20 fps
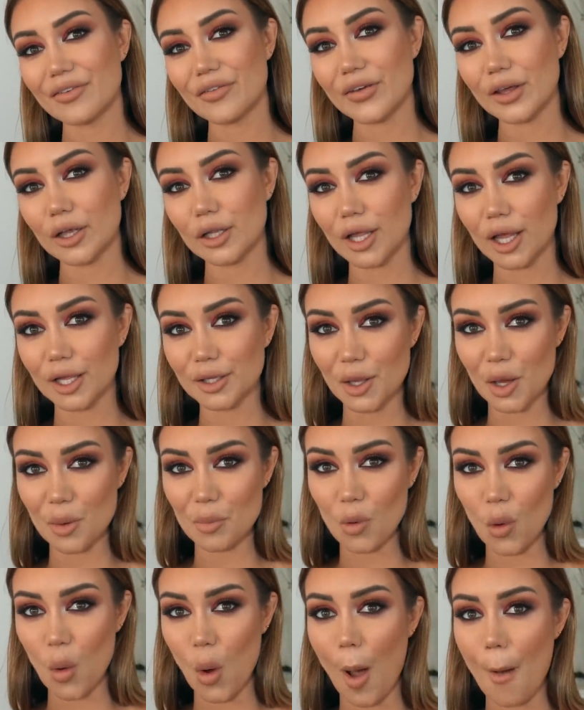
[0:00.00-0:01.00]
feel a
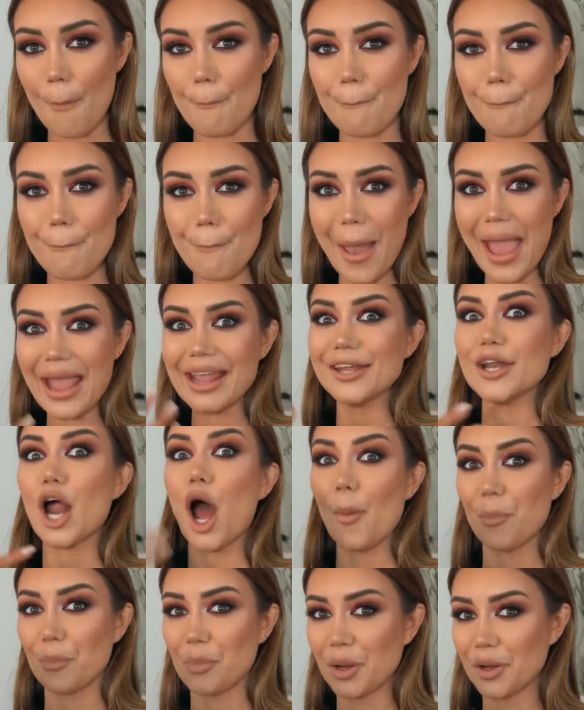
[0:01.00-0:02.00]
lot more made
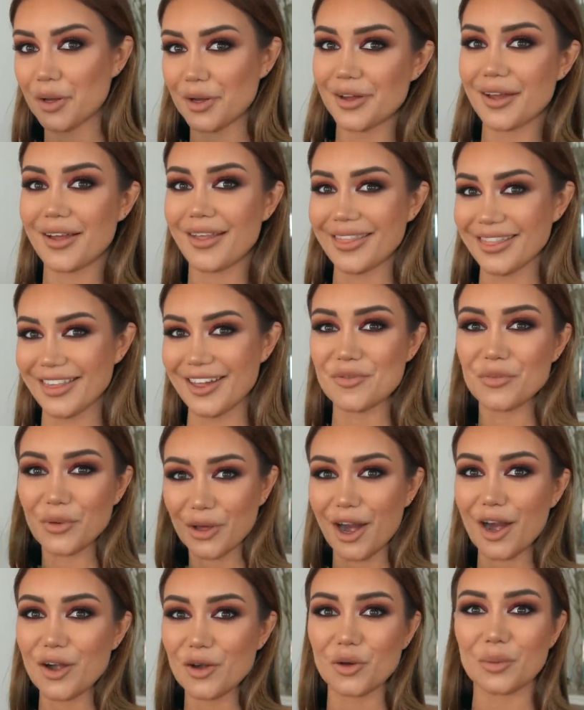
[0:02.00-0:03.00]
up than
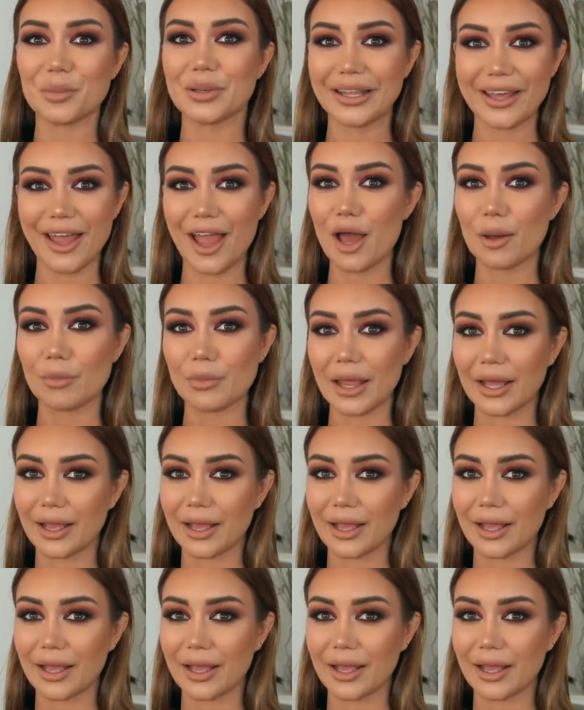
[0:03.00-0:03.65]
what I normally am.